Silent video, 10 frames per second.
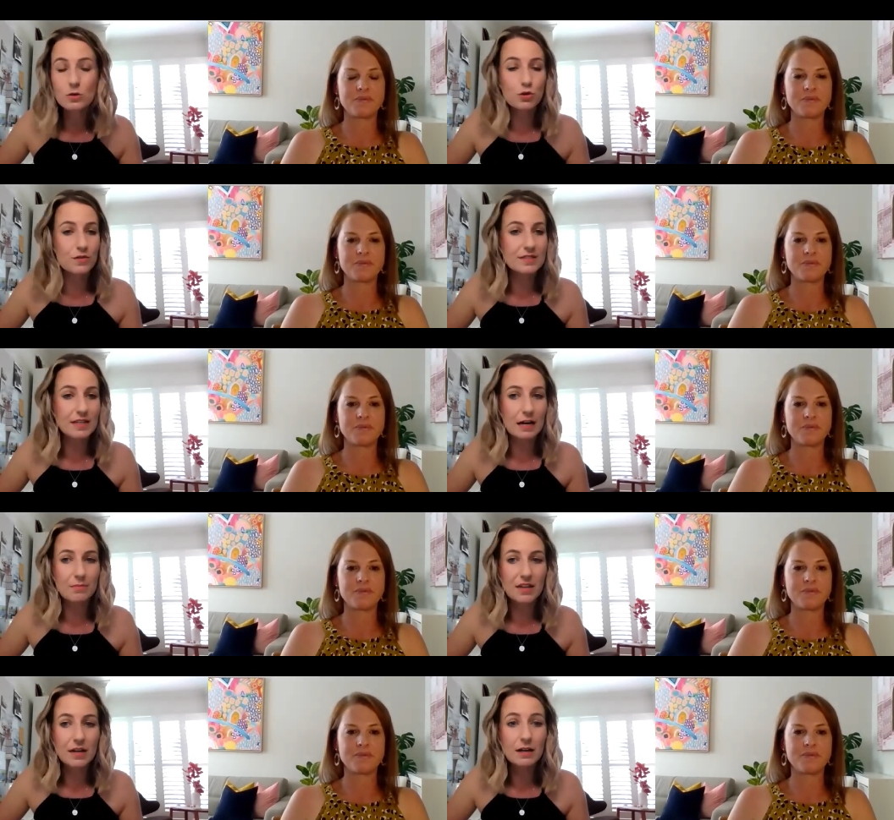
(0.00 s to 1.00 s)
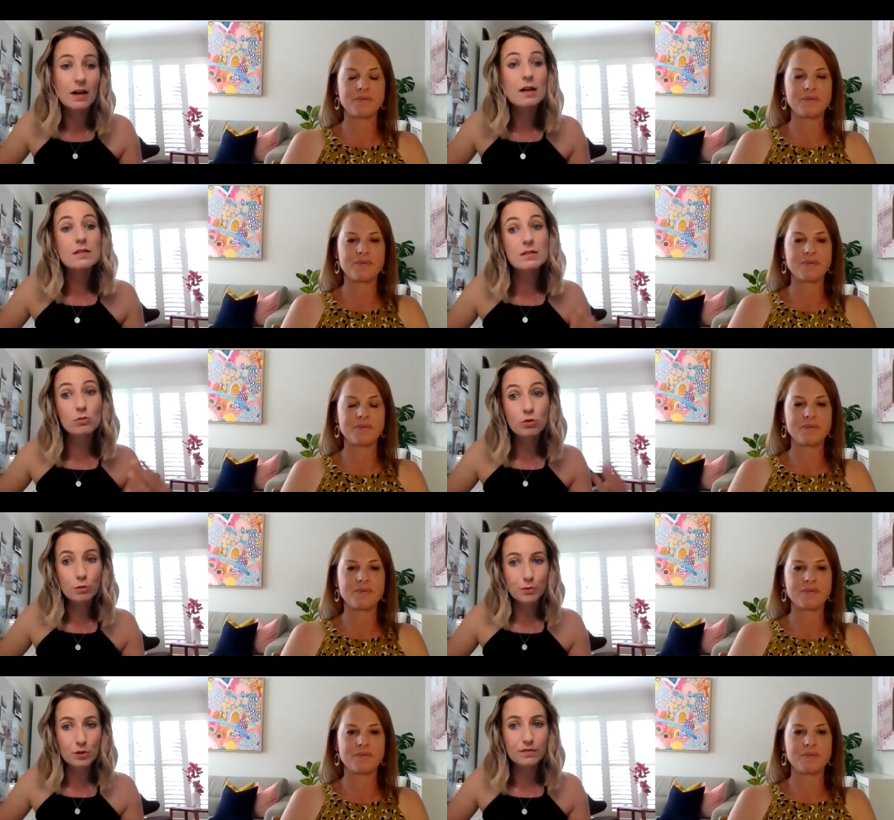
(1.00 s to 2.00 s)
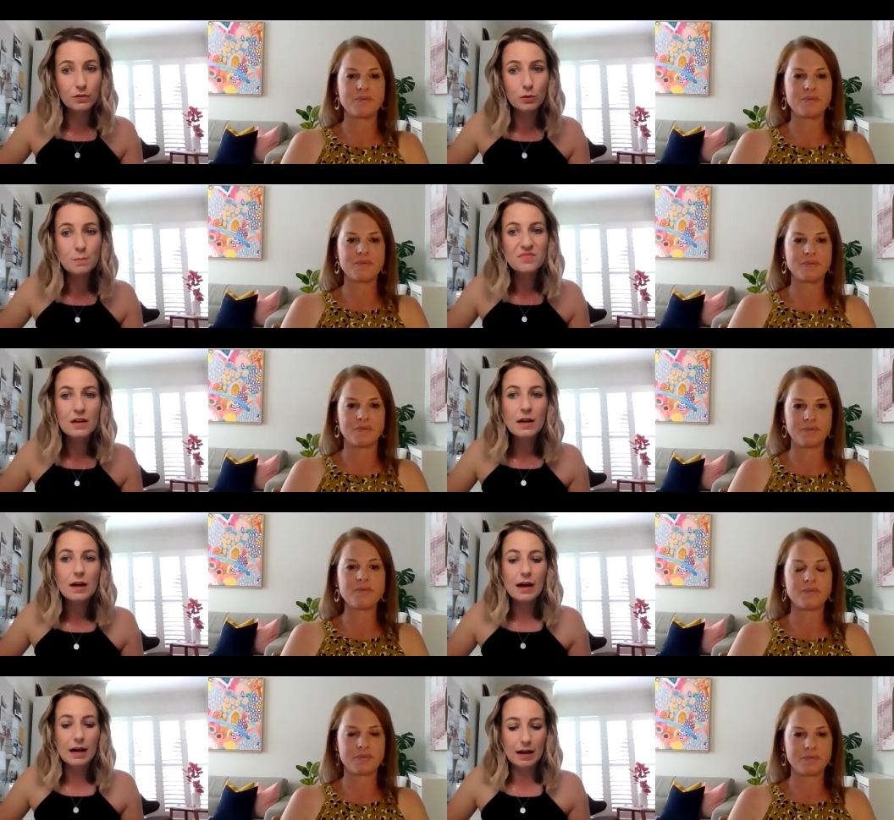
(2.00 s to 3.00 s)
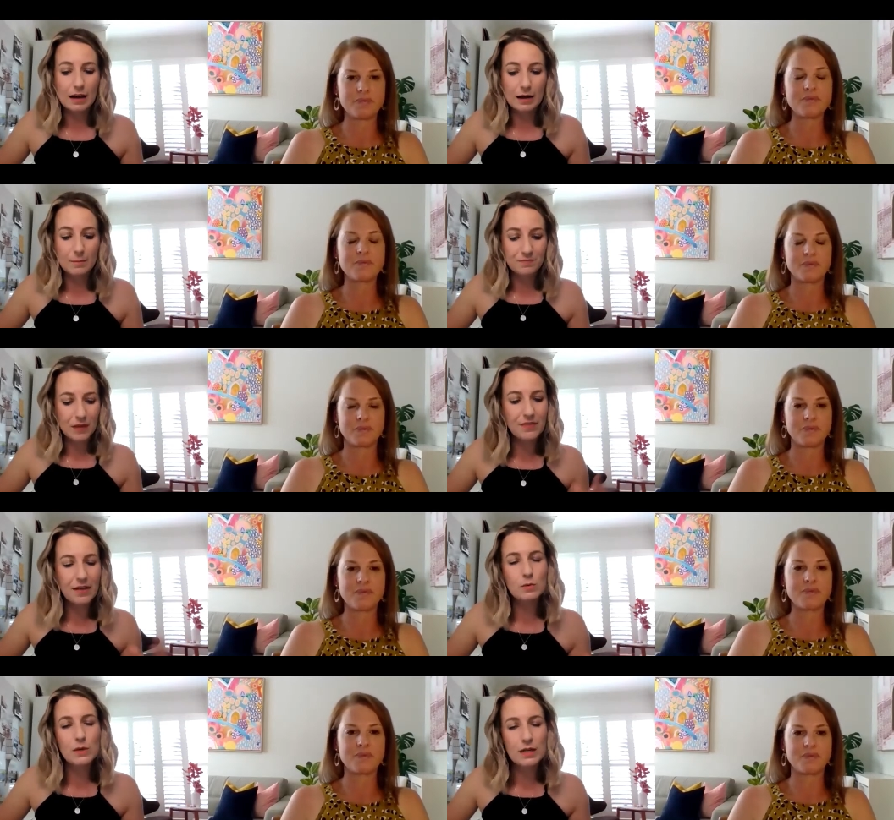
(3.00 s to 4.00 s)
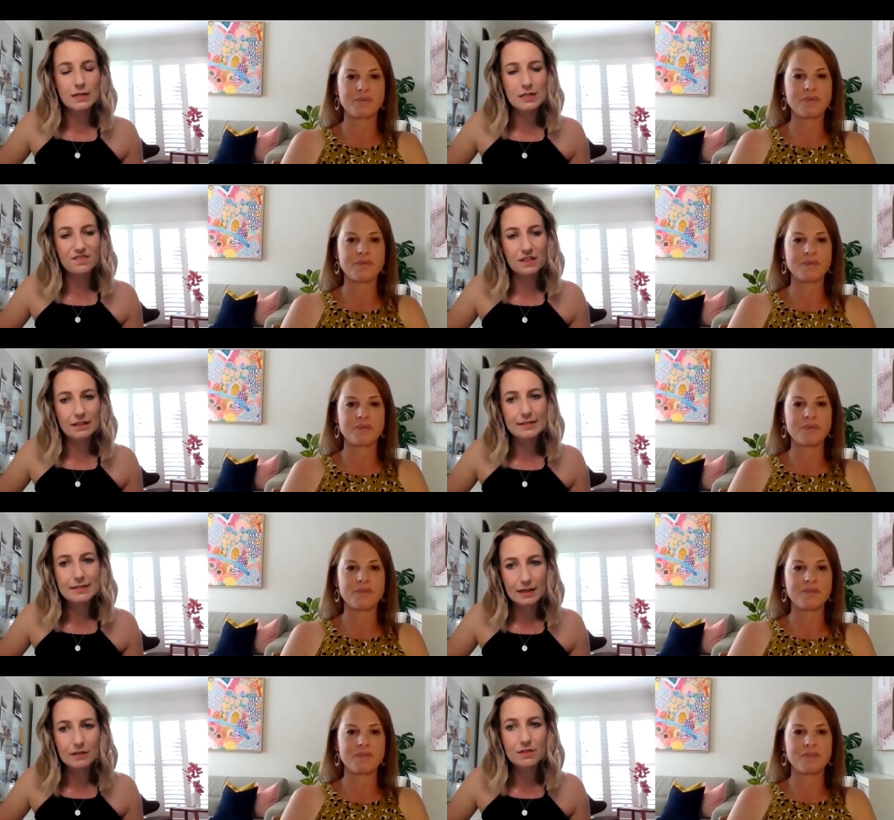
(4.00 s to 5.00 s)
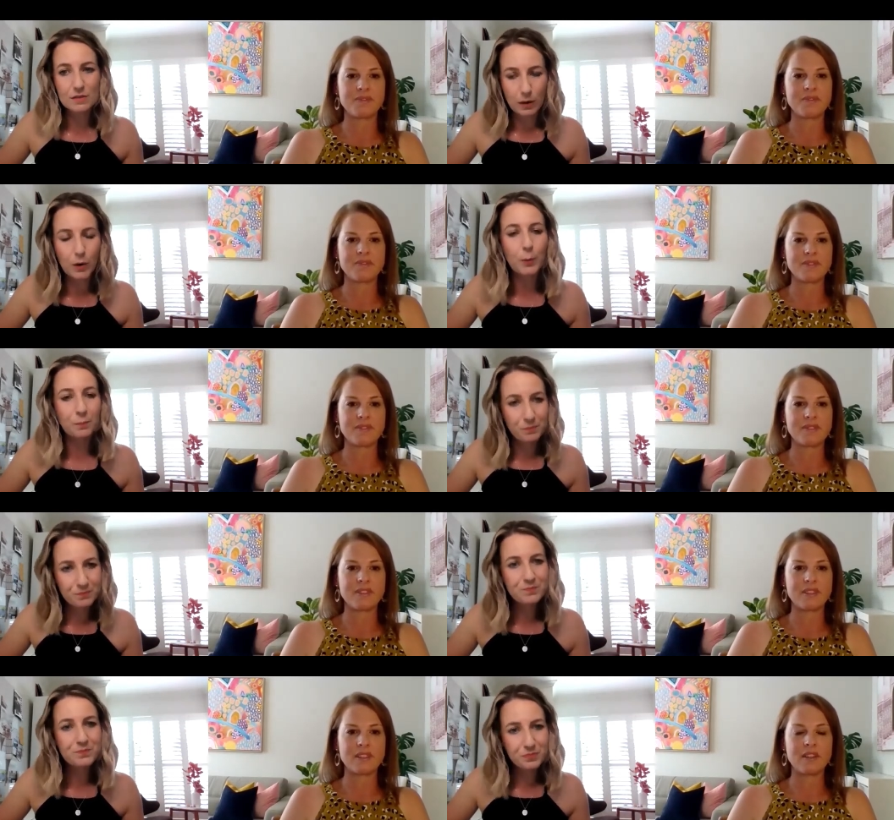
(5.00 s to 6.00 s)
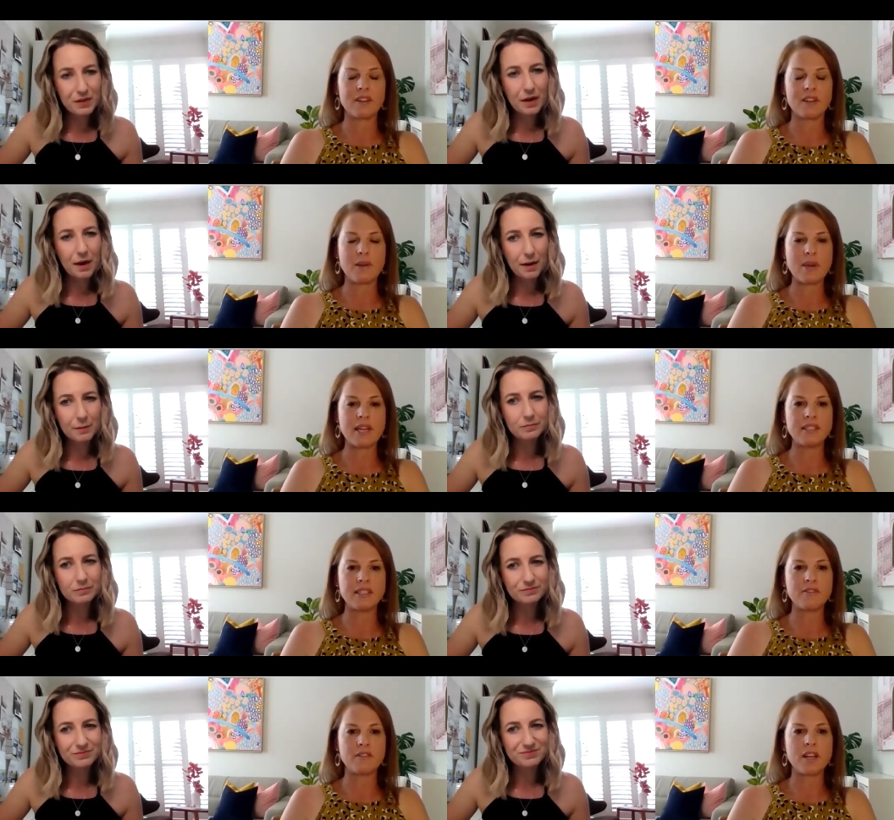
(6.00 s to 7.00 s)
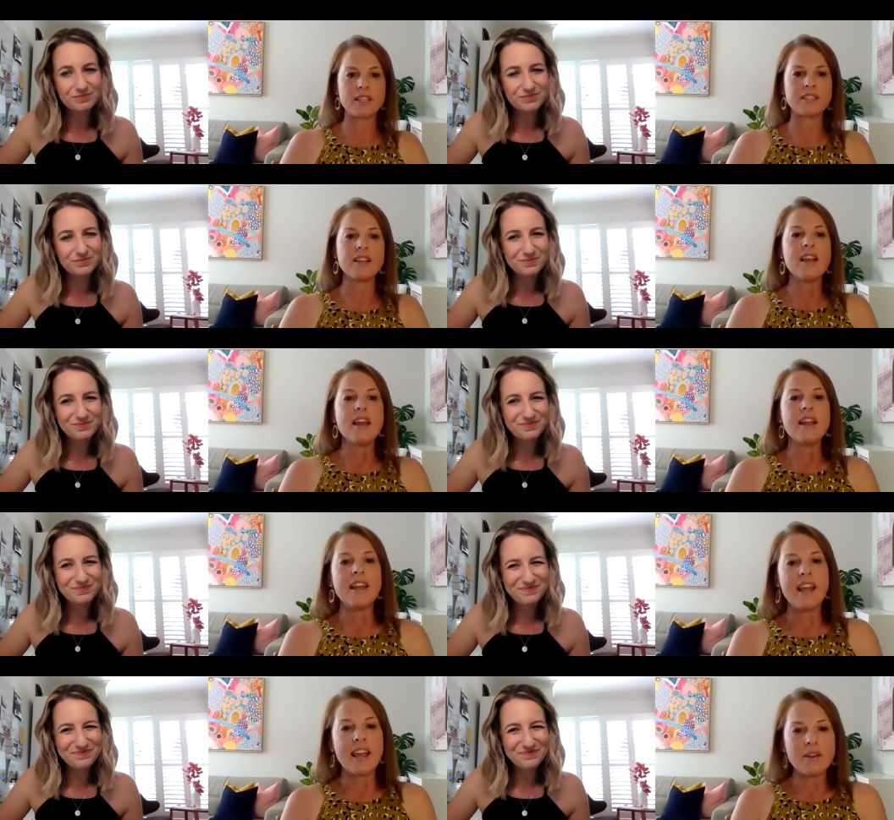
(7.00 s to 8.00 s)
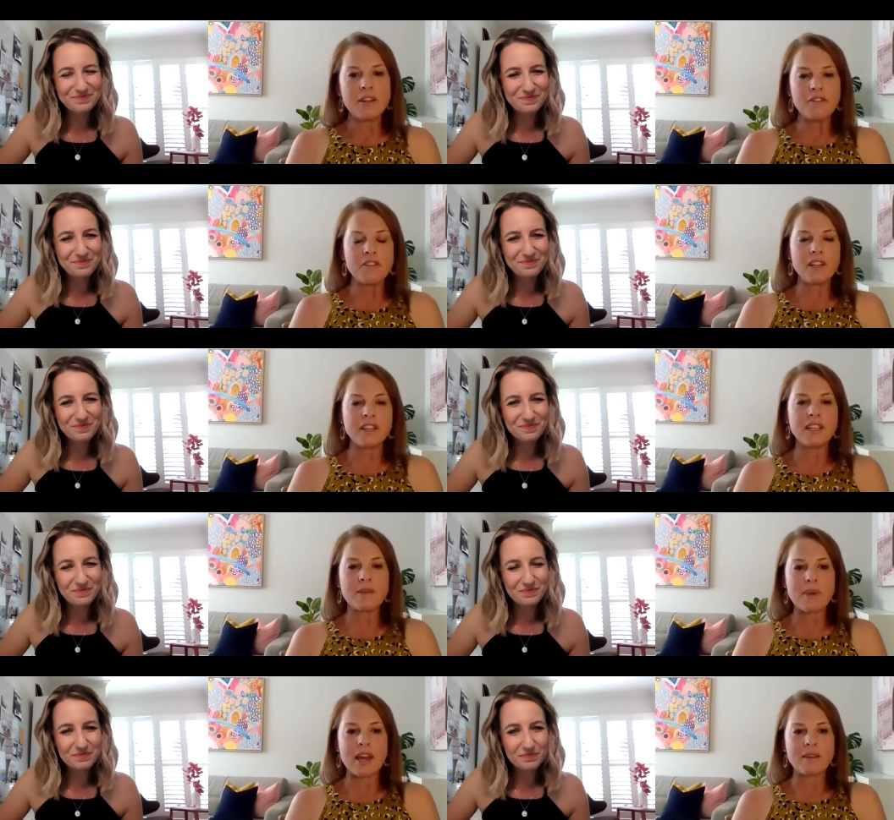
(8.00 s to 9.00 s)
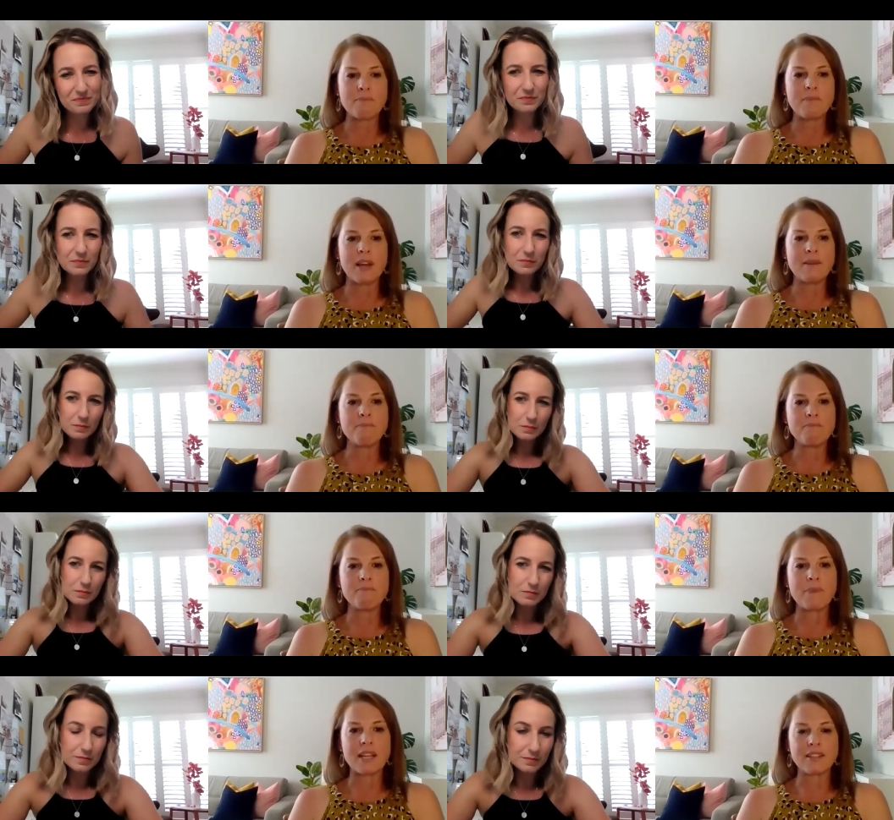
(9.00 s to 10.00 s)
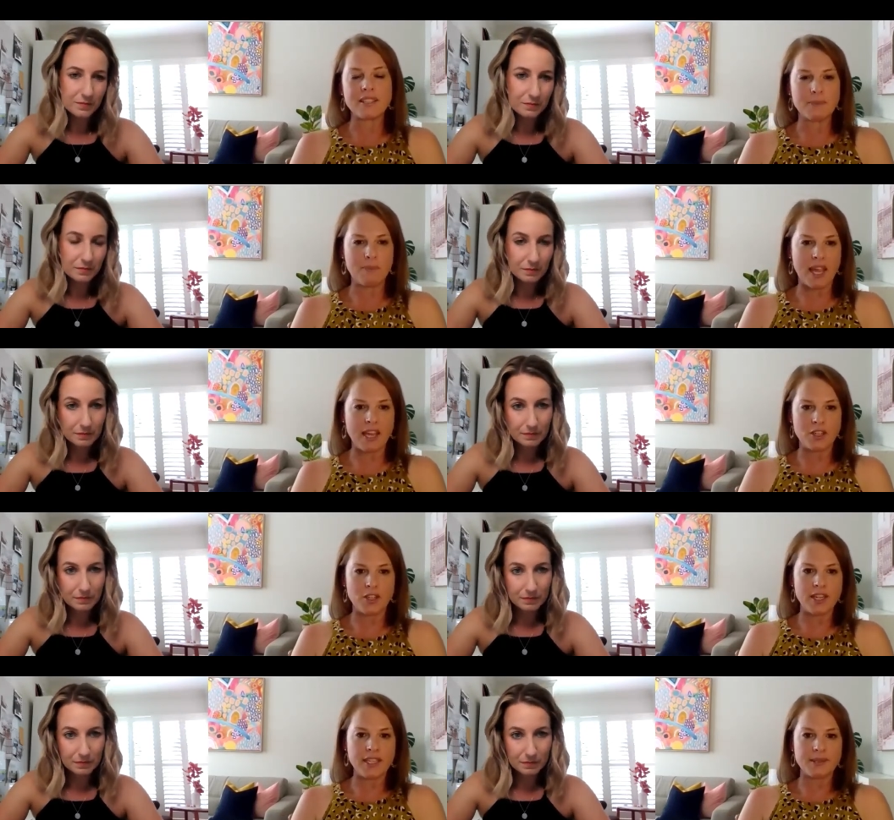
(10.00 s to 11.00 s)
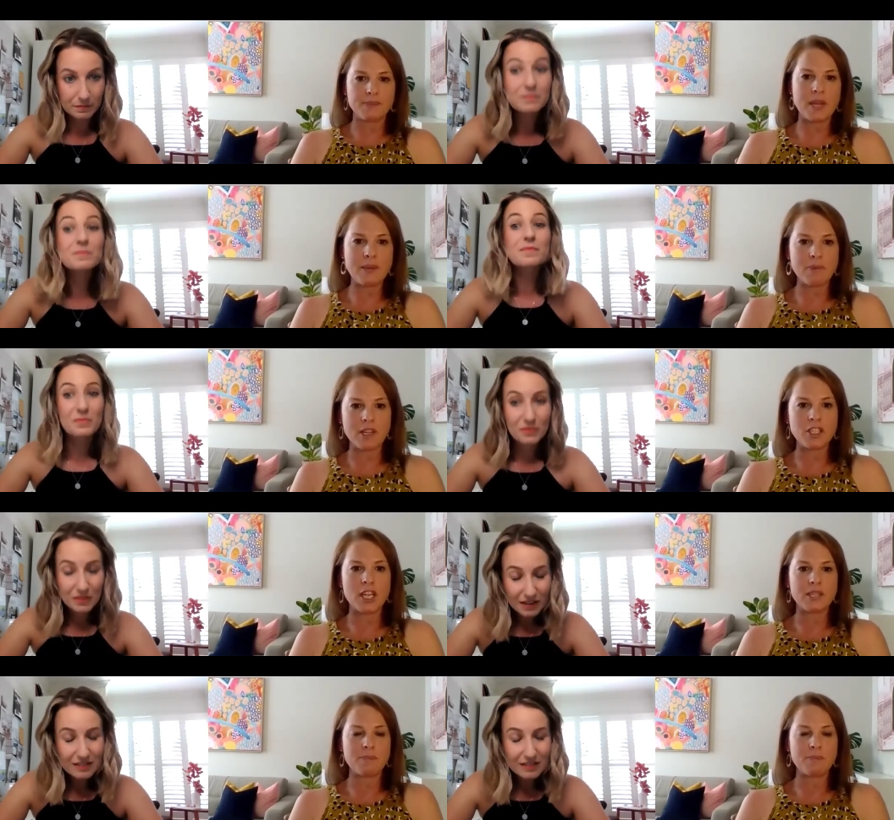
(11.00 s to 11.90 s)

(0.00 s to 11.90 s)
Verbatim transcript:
Speaker 1: the same thing, still look beautiful. Um, and that's where you can definitely save as well.
Speaker 2: Oh, yeah. amazing advice. Now, how are you feeling about um, butler's pantries? People, I chat